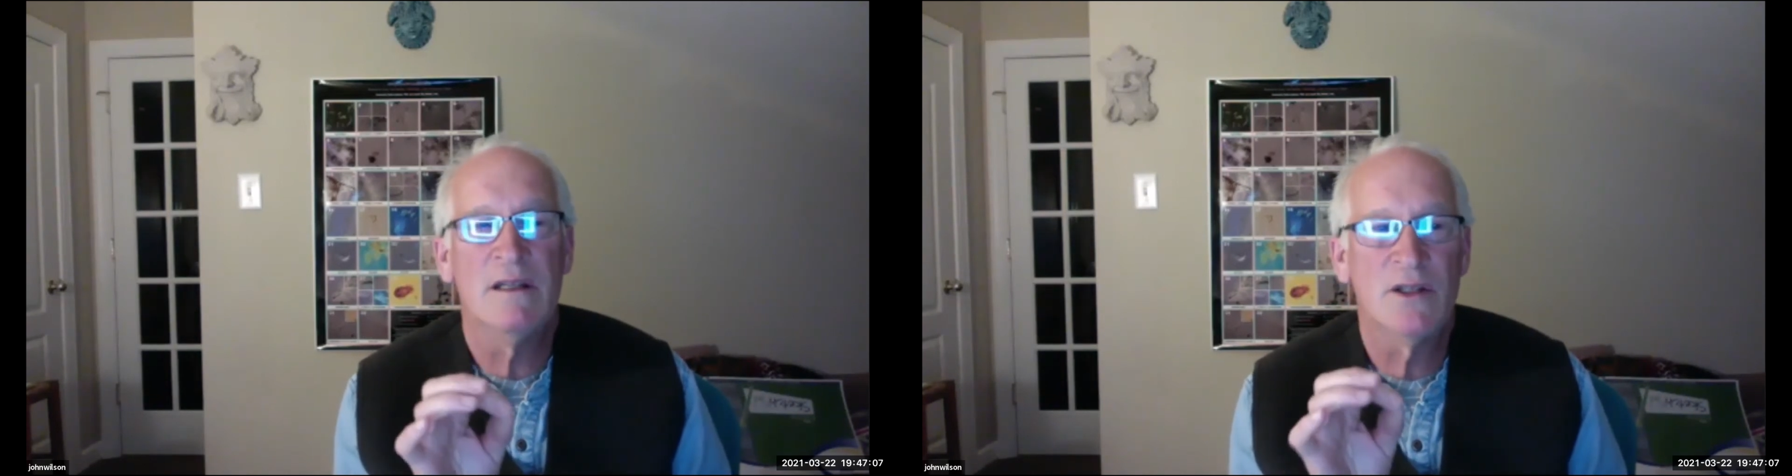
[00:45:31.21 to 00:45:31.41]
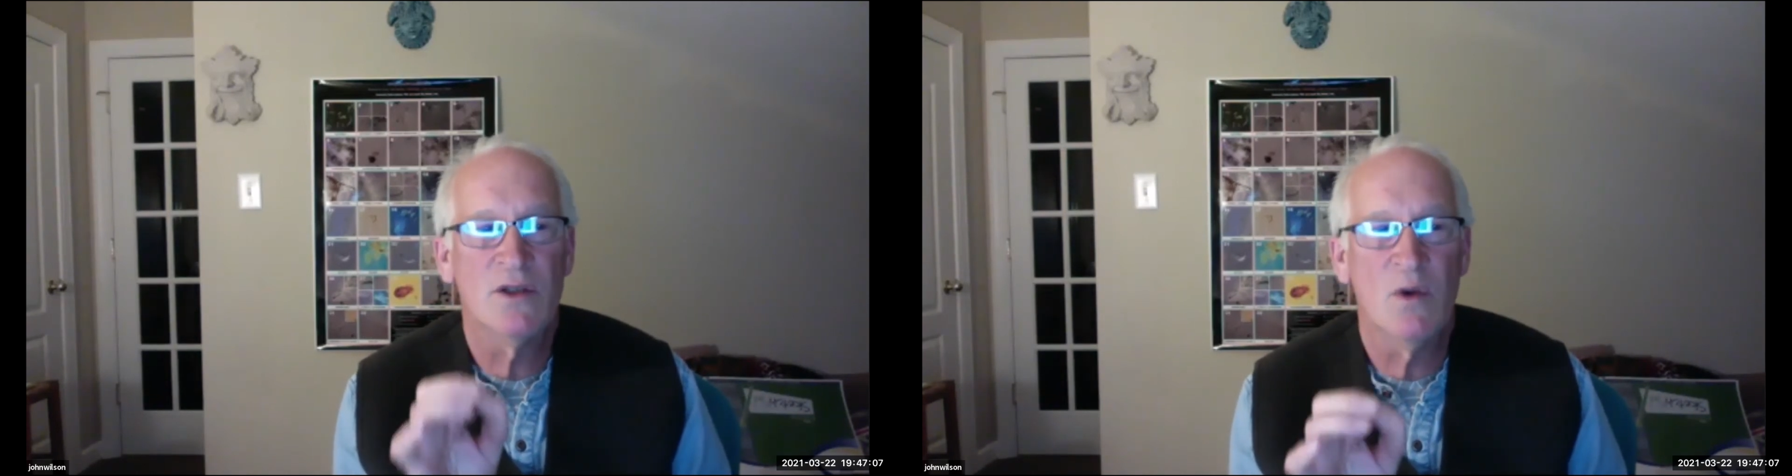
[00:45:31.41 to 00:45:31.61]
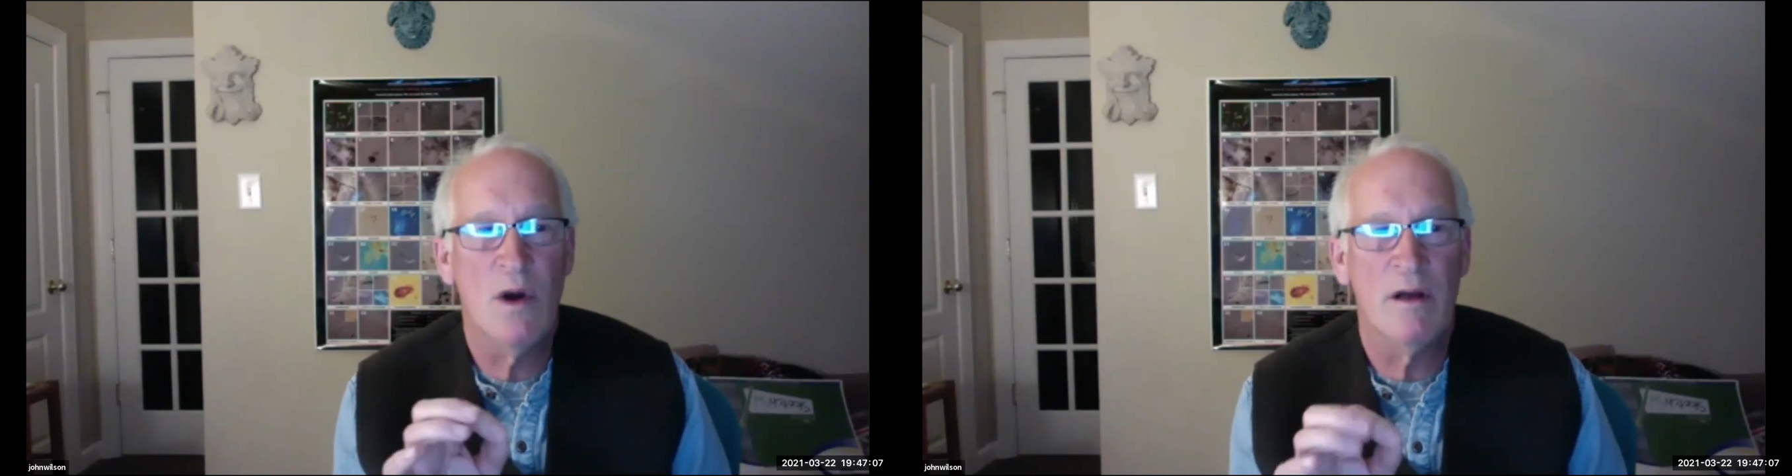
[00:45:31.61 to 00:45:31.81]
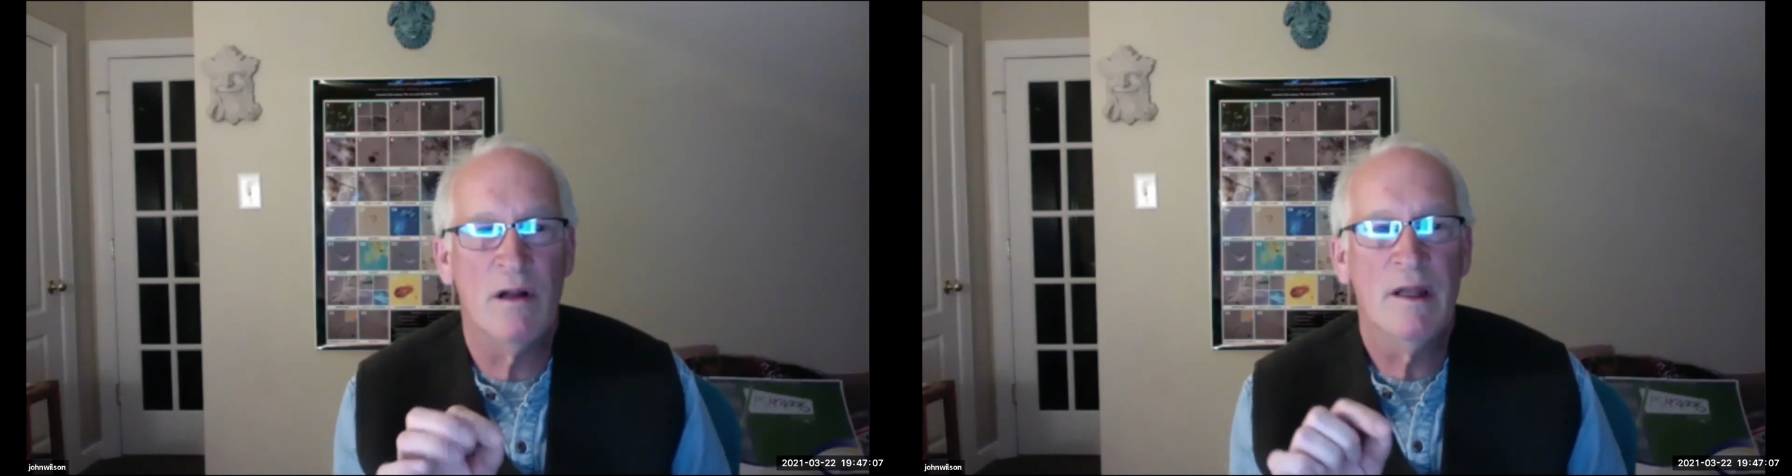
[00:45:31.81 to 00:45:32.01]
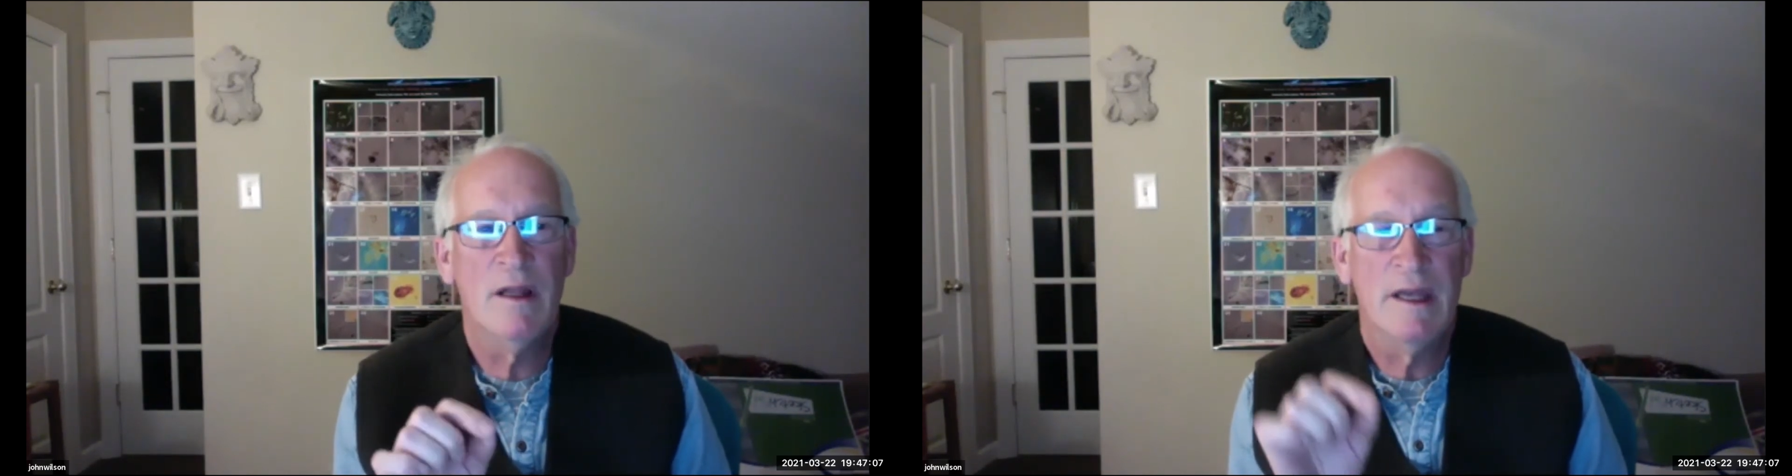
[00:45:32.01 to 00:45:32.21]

soil